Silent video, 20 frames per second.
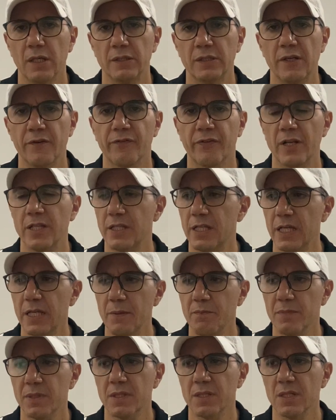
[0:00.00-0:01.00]
different
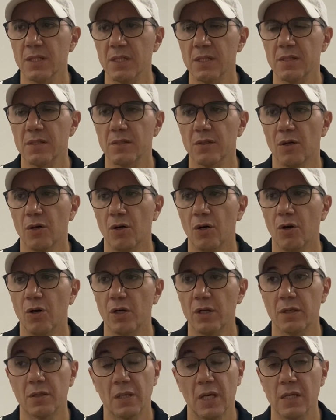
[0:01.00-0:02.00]
teams,
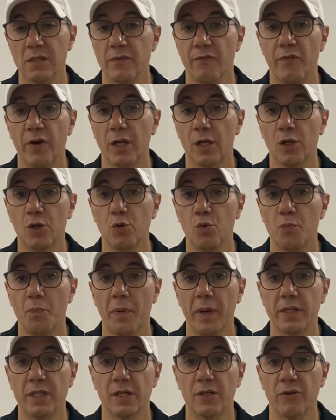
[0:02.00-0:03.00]
so he has a very good
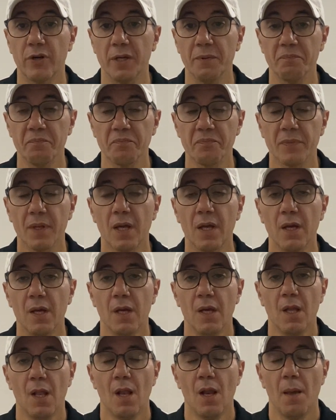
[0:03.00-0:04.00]
pedigree.
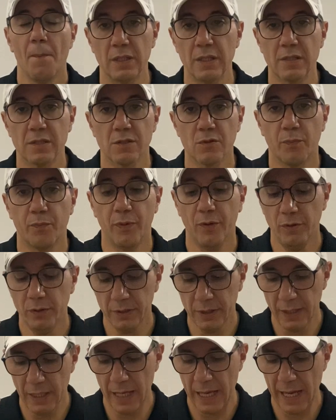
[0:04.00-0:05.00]
He is
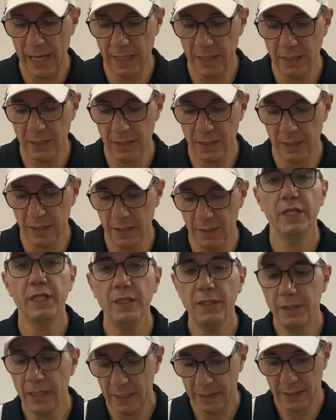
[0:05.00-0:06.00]
supported, and
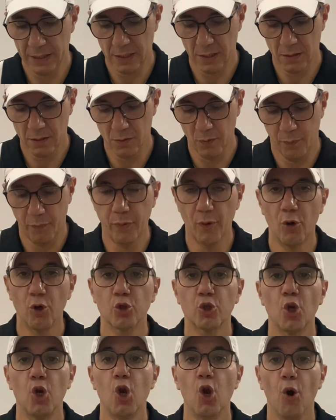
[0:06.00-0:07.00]
that
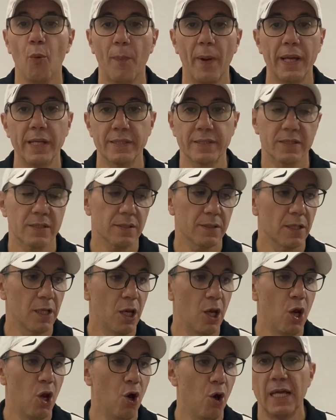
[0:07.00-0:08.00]
support Lopez.
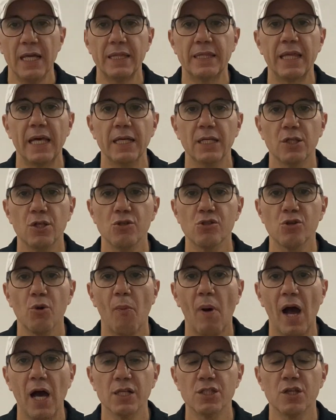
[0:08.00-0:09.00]
Thank you so
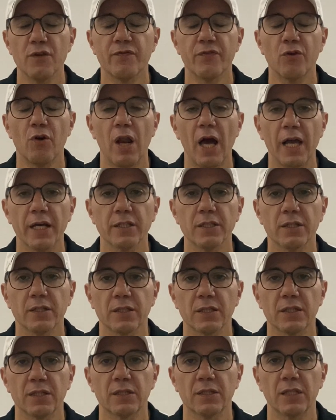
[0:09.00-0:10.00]
much. If
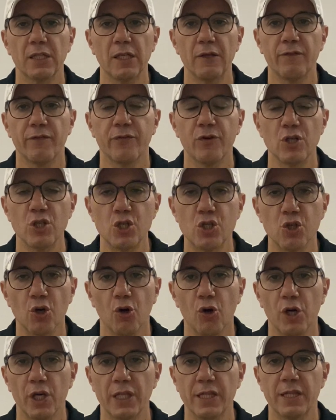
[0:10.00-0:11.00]
you
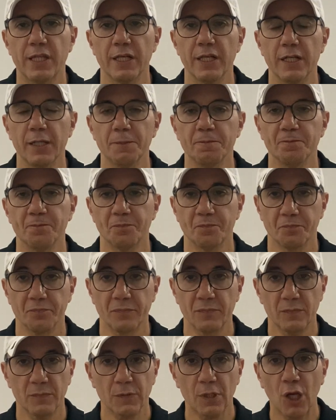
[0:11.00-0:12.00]
enjoyed the
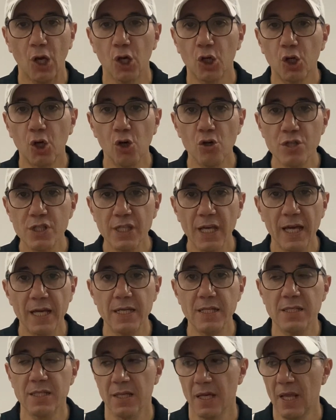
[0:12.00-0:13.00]

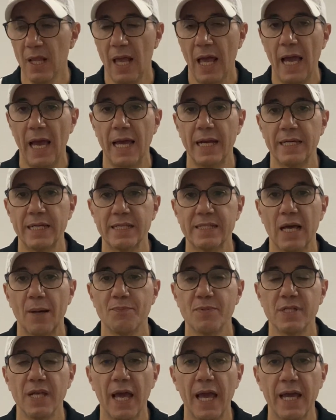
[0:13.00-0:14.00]
content and this
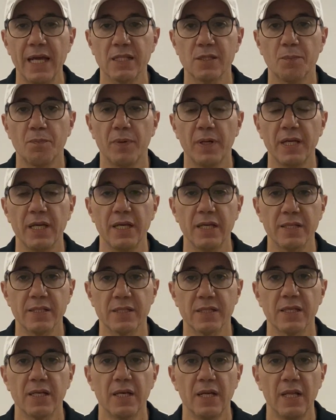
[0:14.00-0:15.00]
update,
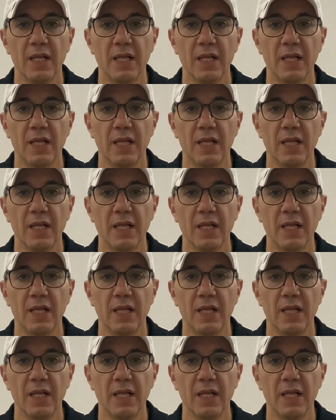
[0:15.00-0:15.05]
please